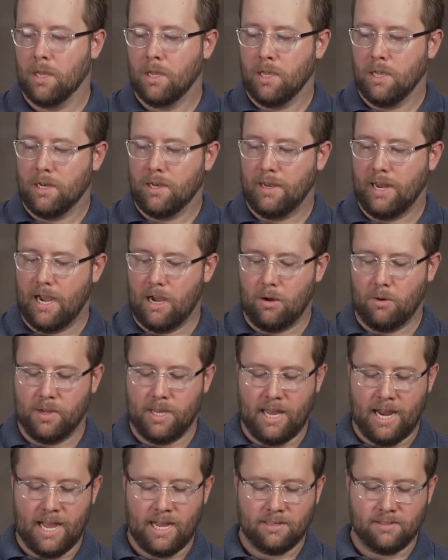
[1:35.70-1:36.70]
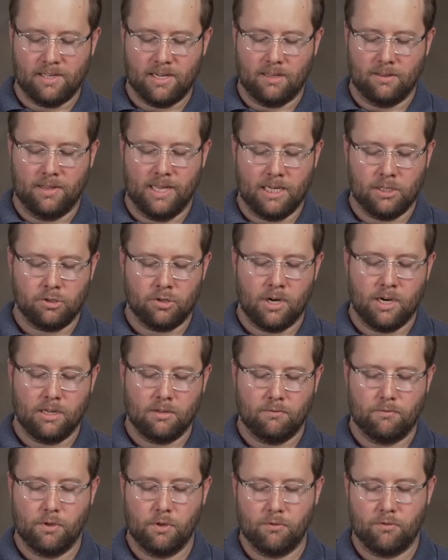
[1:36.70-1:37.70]
Now, it has an electronic
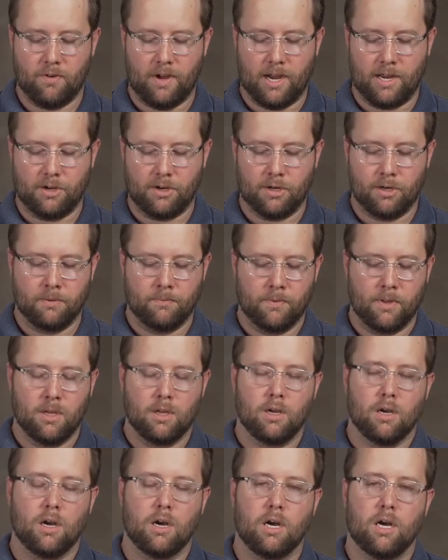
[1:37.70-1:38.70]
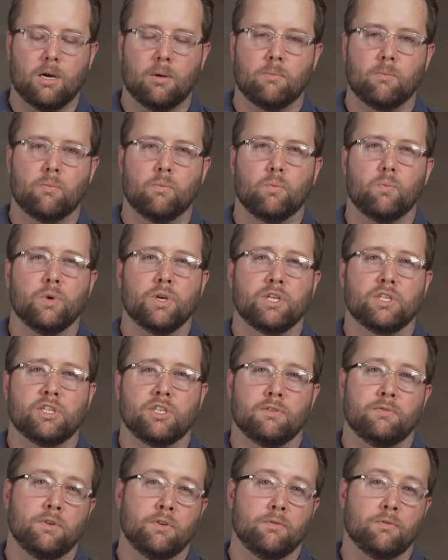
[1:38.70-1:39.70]
viewfinder, which
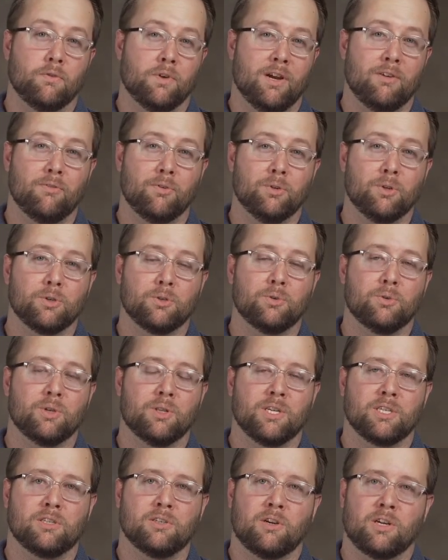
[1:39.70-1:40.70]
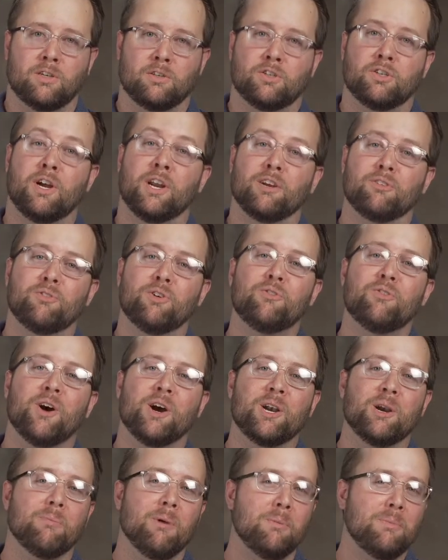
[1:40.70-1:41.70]
if you've ever looked through an electronic
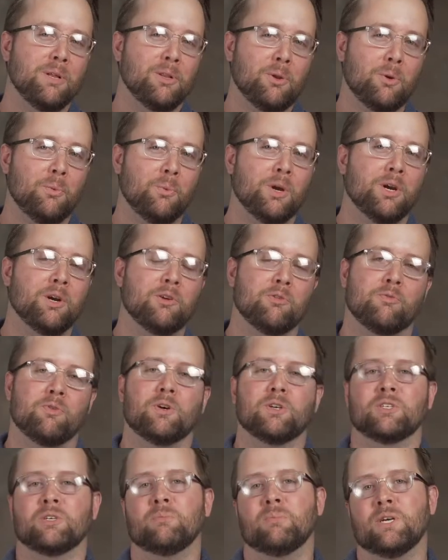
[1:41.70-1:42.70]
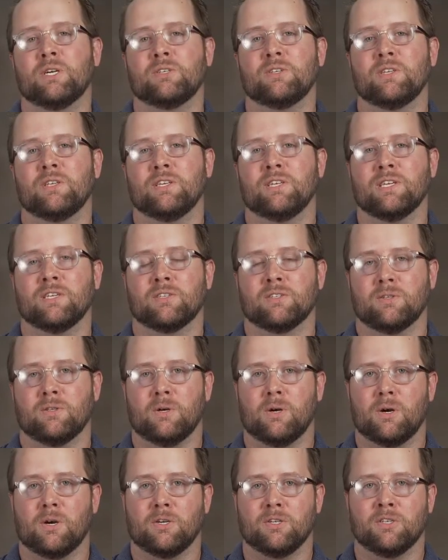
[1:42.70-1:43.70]
viewfinder, it might be a little weird at first compared to the
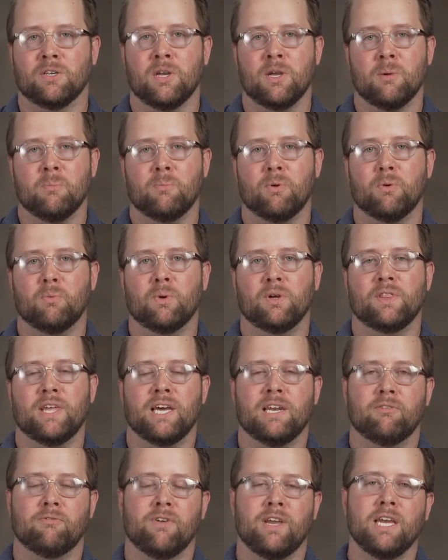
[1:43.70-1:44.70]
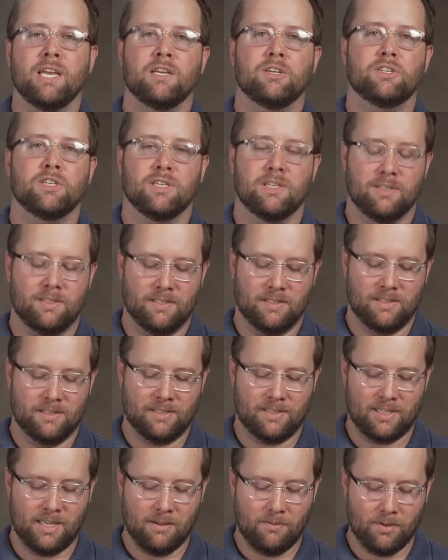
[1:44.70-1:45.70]
DSLRs. But what that advantage is
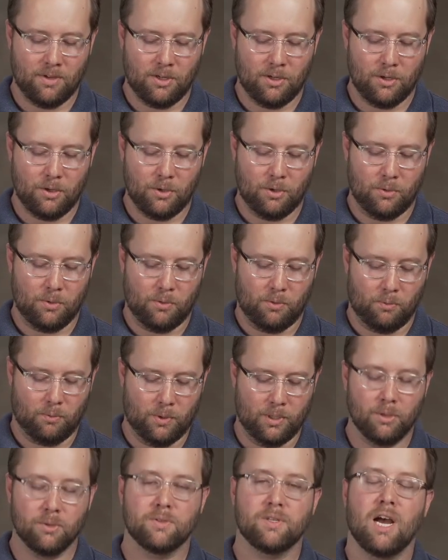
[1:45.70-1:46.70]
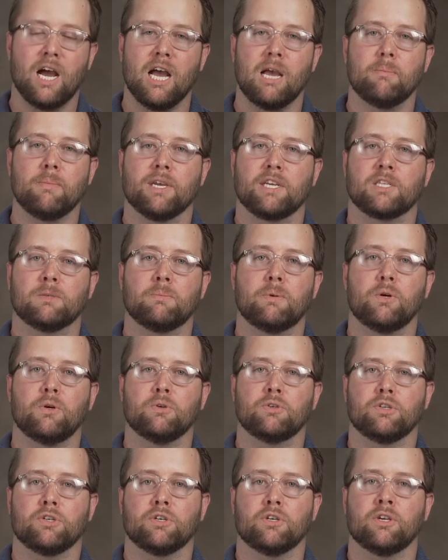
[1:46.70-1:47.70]
it's giving you real-time
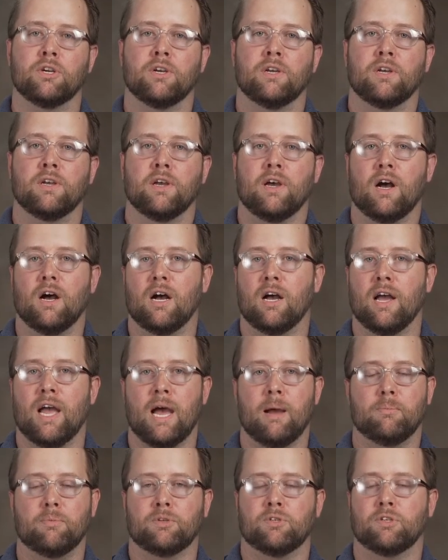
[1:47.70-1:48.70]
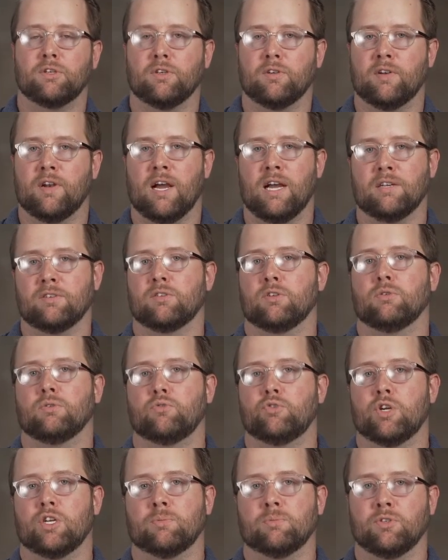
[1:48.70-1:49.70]
exposure, aperture and ISO
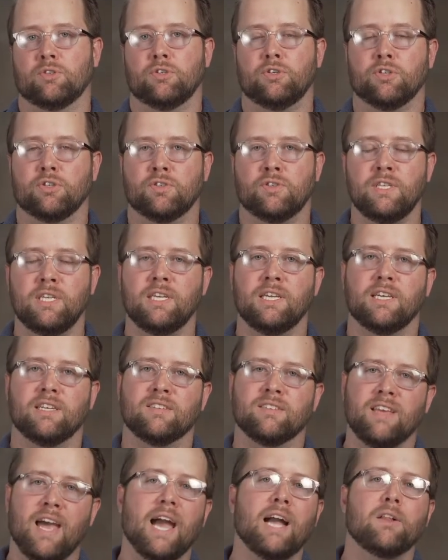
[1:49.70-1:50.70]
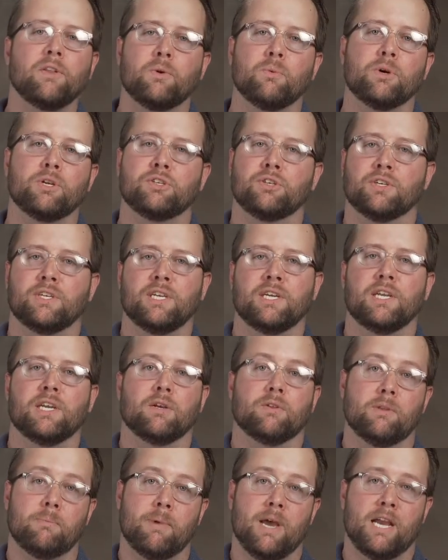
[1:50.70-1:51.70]
adjustment. So you're seeing exactly what you're getting
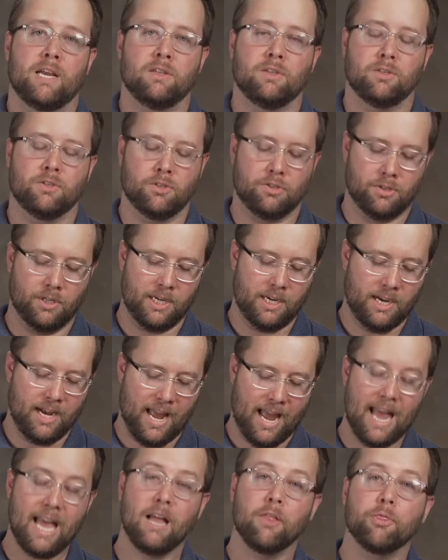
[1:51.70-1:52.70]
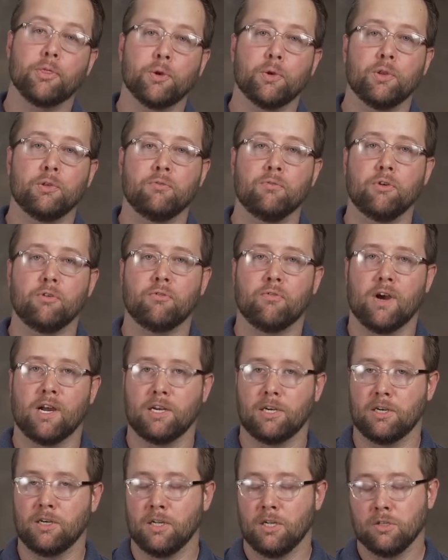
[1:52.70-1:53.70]
on the back of the screen and through the
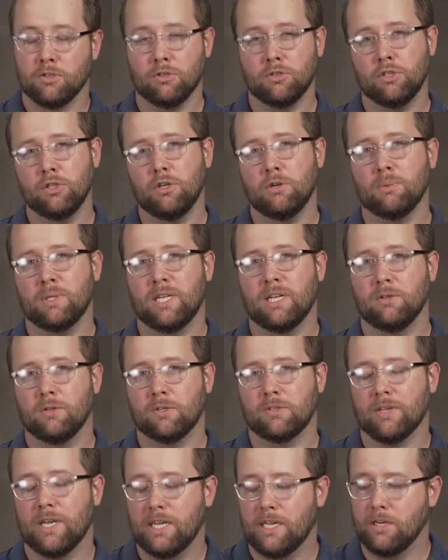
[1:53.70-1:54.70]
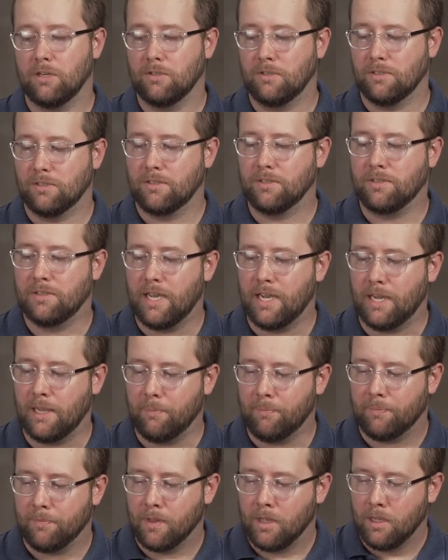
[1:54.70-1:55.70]
viewfinder. So I'll show you what that looks like here in just a second.
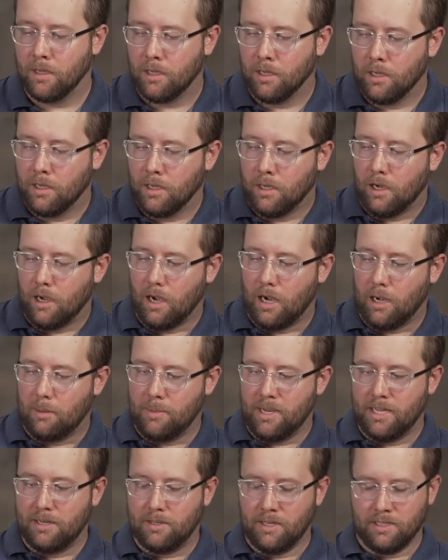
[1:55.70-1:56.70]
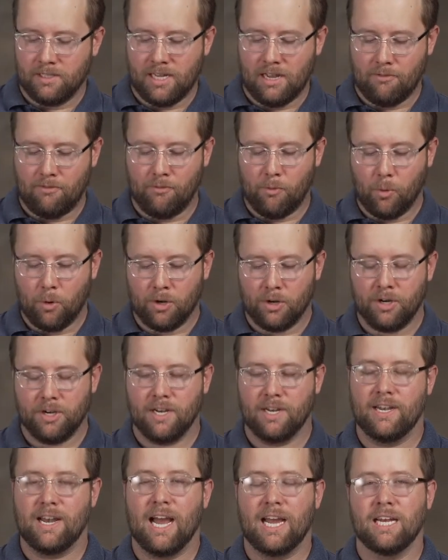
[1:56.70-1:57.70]
It does have
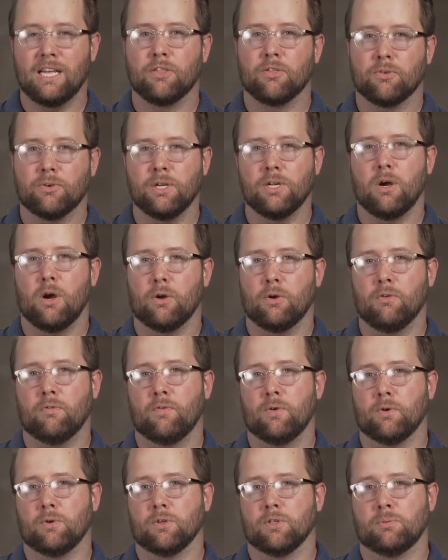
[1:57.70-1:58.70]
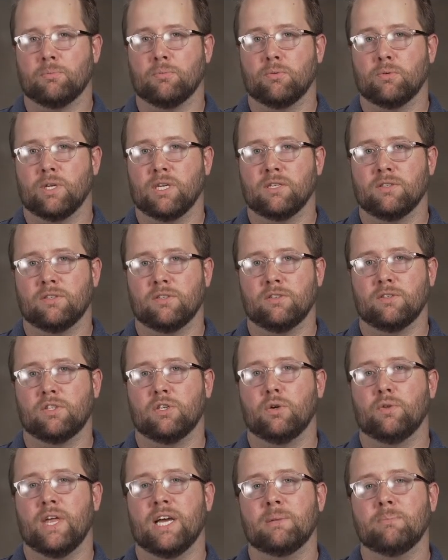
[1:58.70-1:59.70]
493 autofocus points,
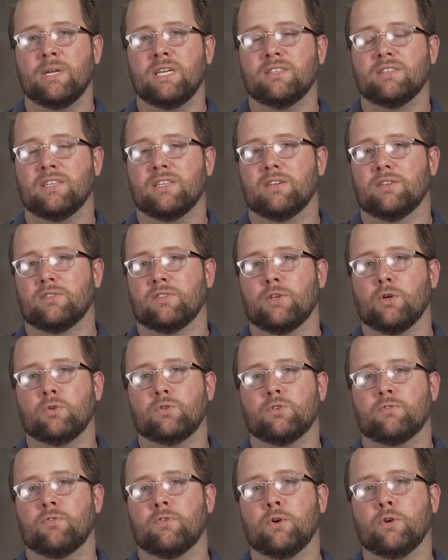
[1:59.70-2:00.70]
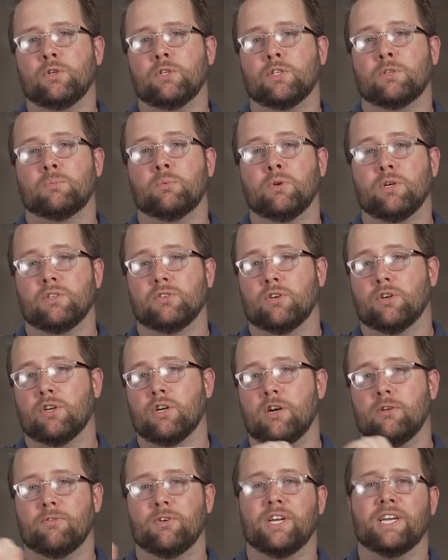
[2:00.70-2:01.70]
so that means that those focus points are
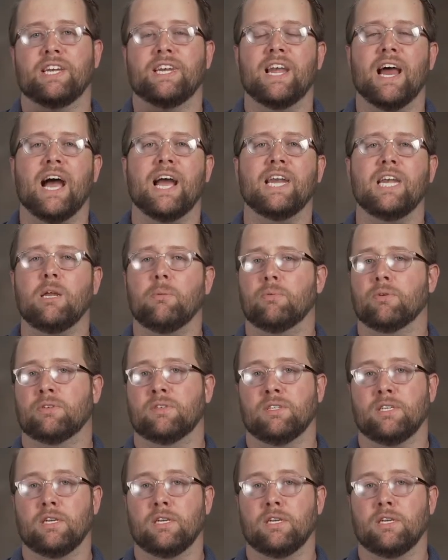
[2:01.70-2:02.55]
covering 90%